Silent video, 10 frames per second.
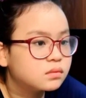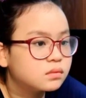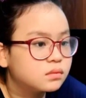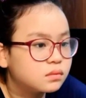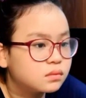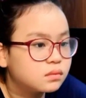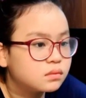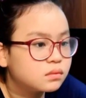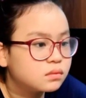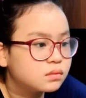
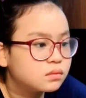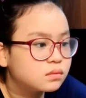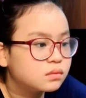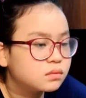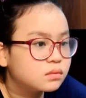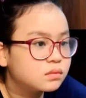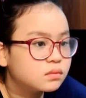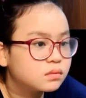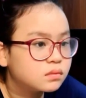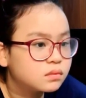
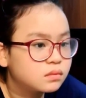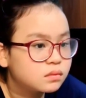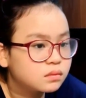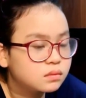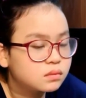[no speech]